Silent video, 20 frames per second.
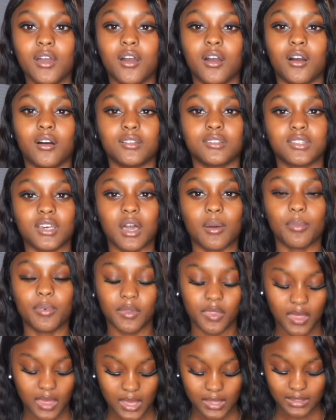On top
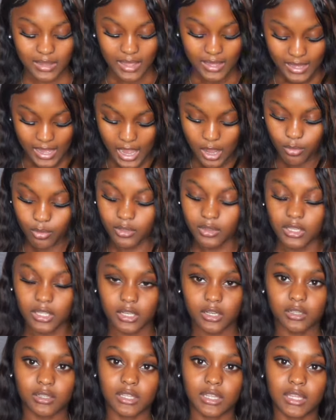of that, like, I would
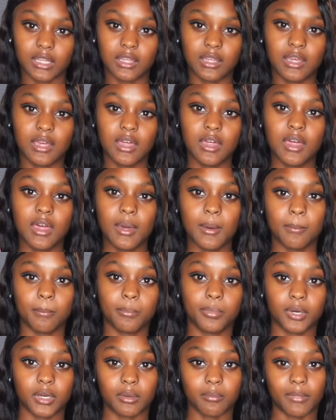literally
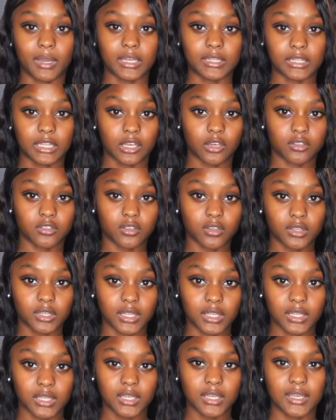put my nails on
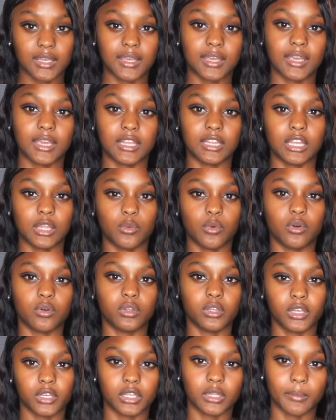it and it will
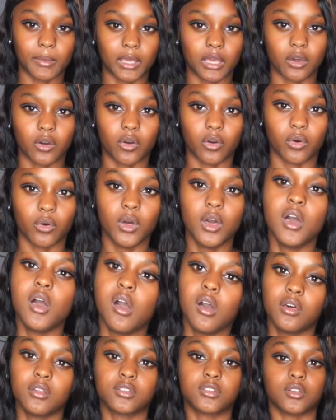literally make a hole.
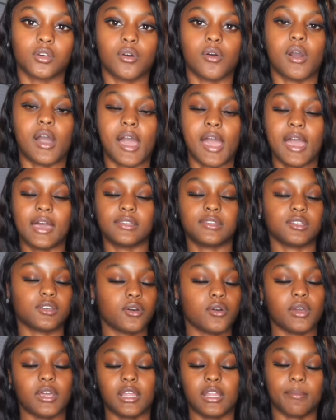So I had to
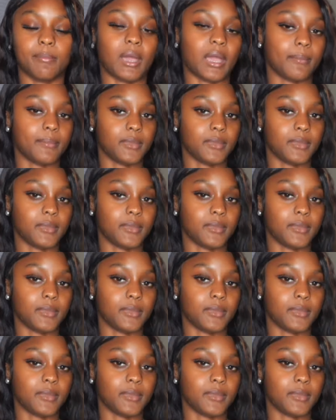go ahead and buy